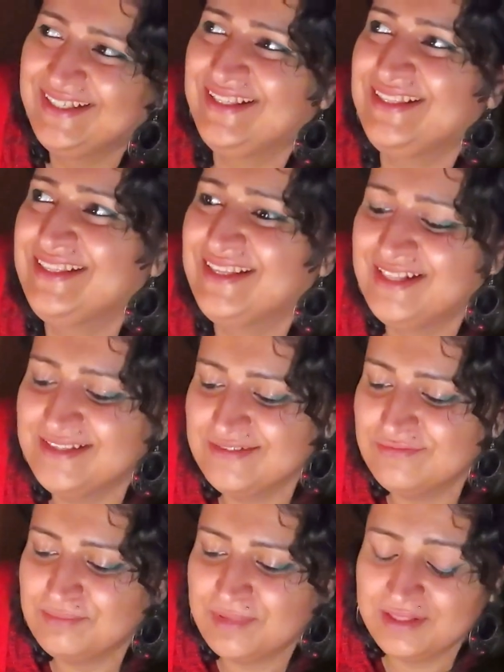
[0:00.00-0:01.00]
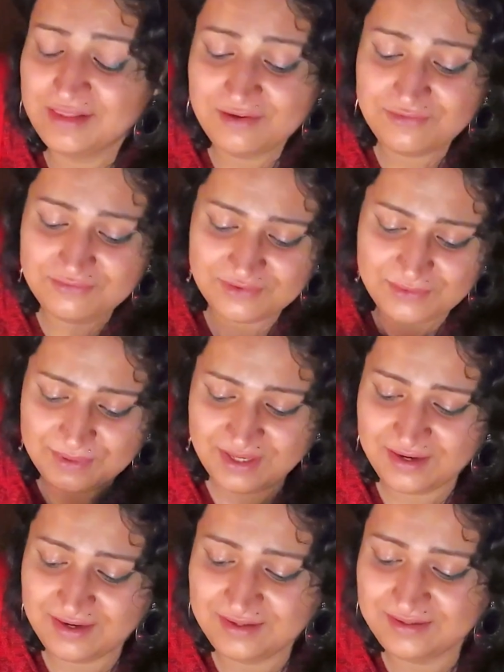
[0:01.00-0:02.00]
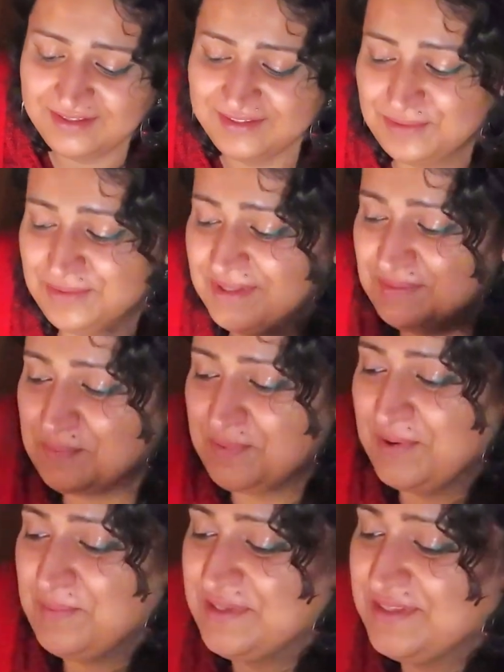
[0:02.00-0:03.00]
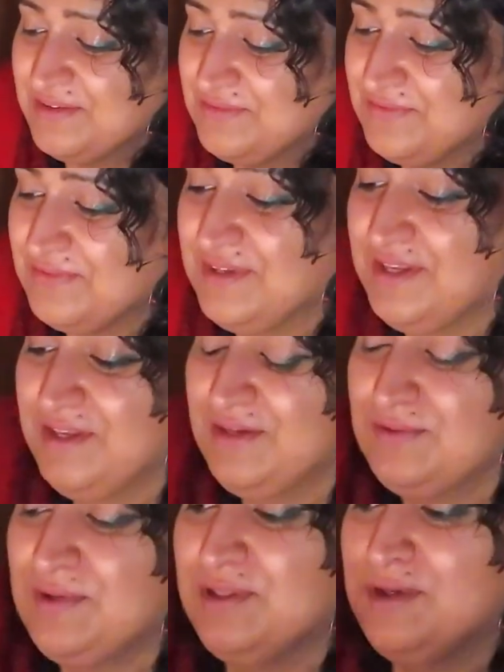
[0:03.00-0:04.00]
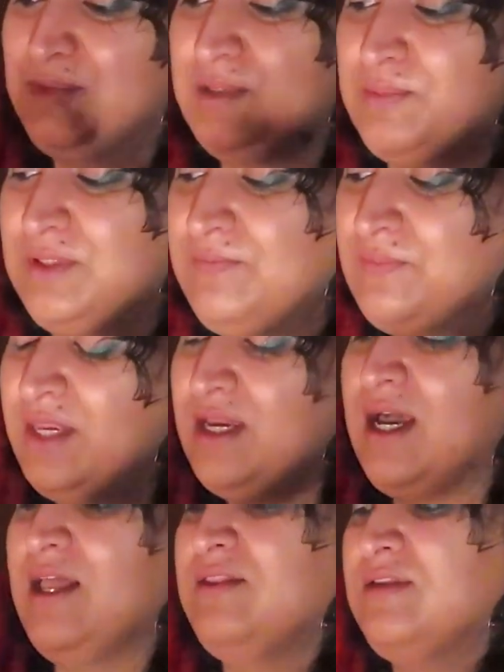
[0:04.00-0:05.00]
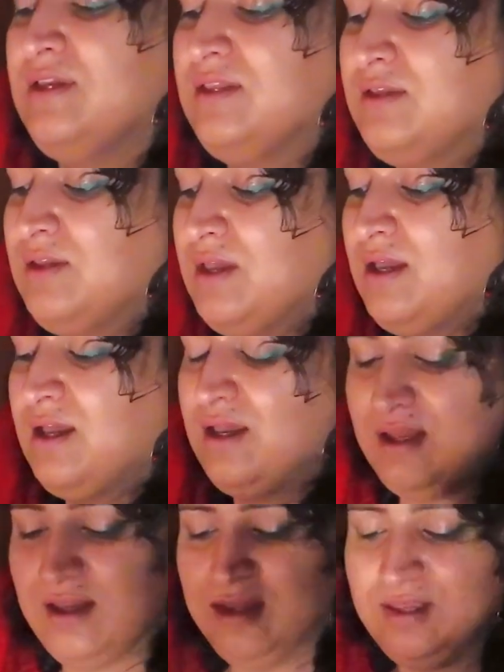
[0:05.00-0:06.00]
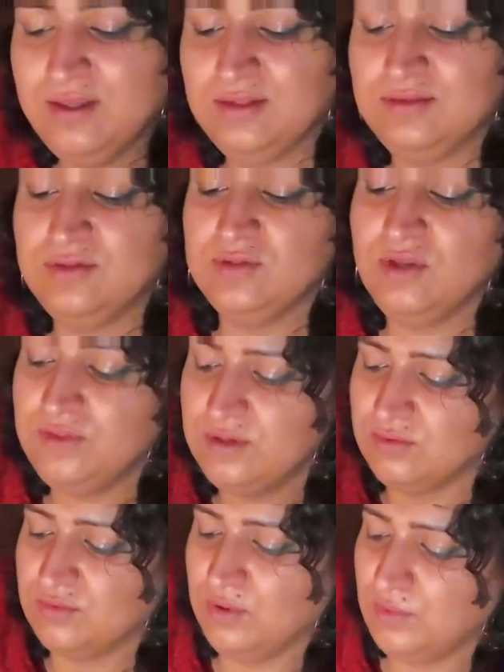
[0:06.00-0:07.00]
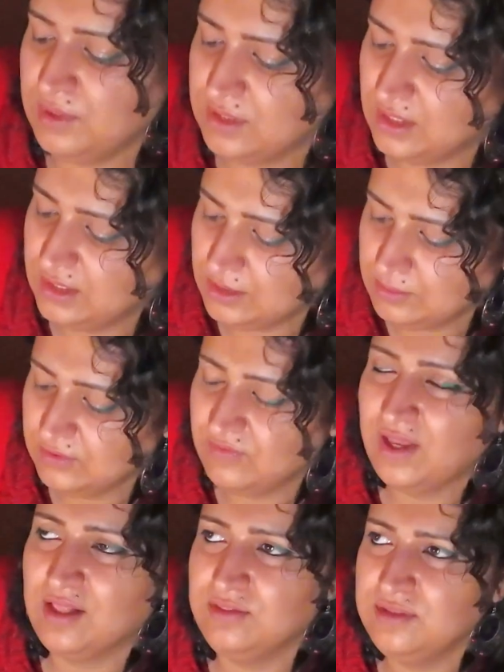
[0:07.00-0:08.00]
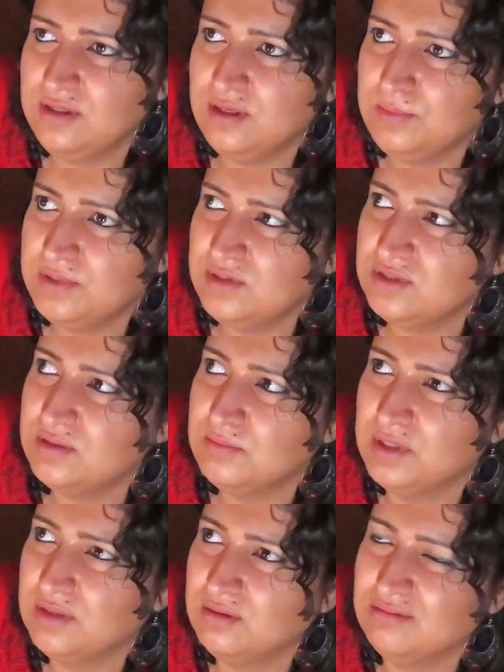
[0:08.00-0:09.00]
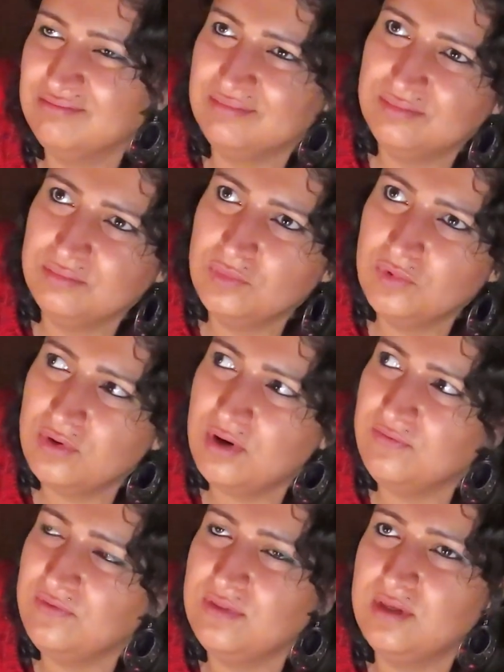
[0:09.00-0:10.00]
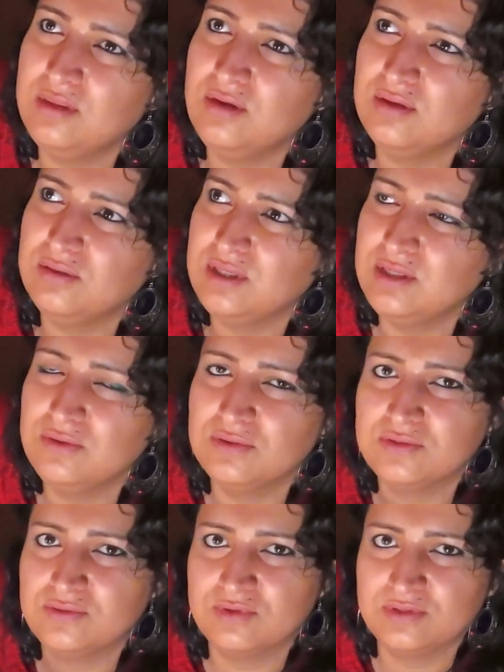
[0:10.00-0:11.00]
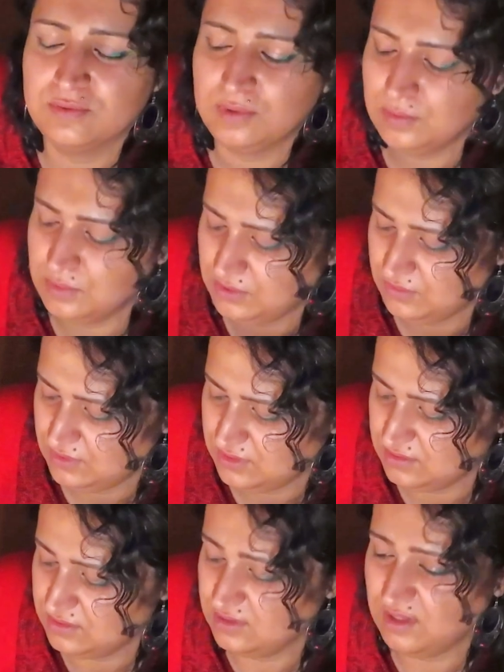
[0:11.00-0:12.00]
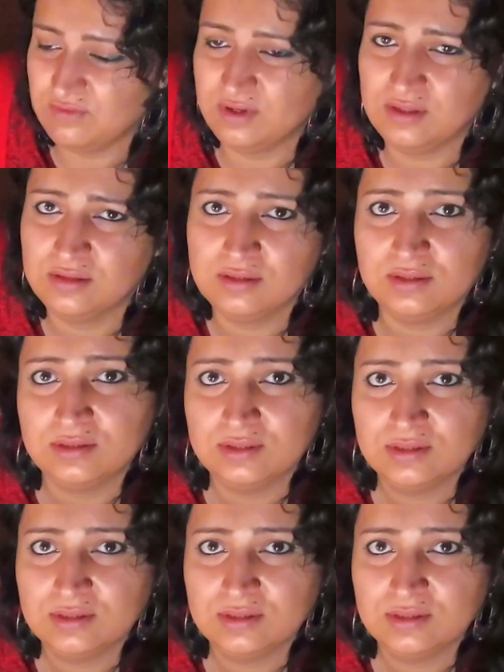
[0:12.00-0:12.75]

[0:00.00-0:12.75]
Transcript: And I'm living my life. I don't care. I don't compare myself to other people. And there's nothing wrong with a little bit of healthy competition, but more often than not, your ego just runs away with you, and it's just never healthy.